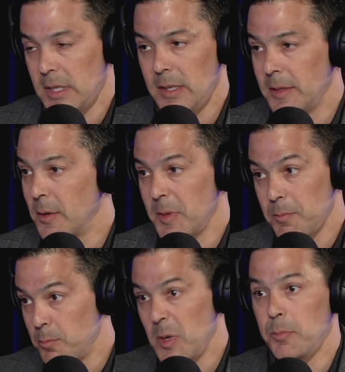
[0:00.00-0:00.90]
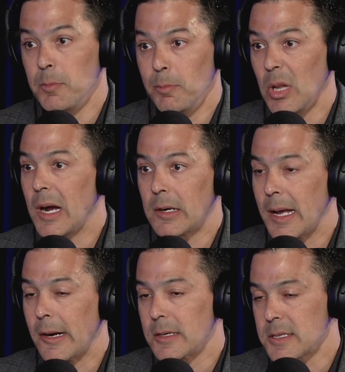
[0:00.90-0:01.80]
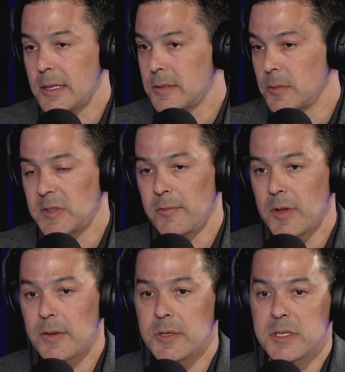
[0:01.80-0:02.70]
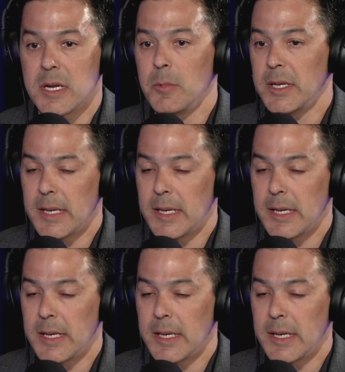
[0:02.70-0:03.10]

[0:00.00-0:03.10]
Uh, you know, we, we block out our schedules every Thursday and we